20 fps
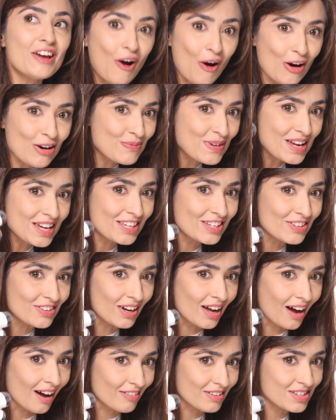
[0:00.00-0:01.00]

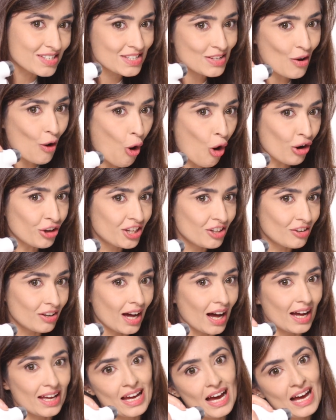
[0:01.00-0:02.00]
orbicularis
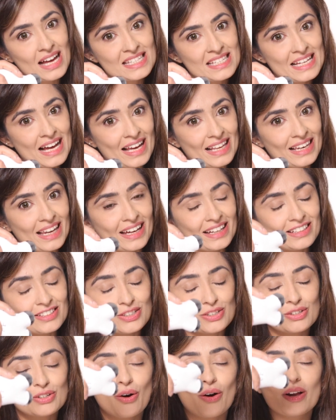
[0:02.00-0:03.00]
oculi, as I like to
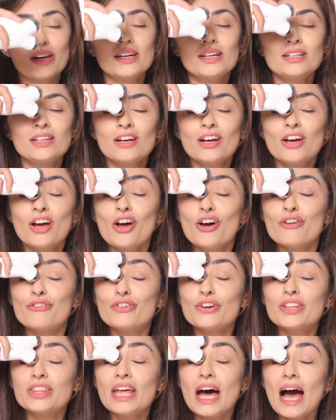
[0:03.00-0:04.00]
call it.
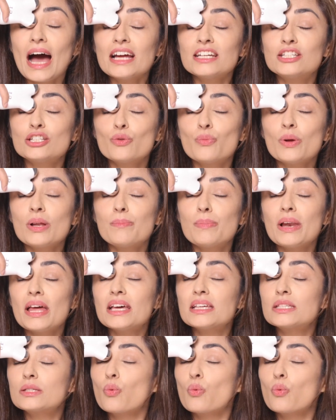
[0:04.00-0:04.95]
For that, you will place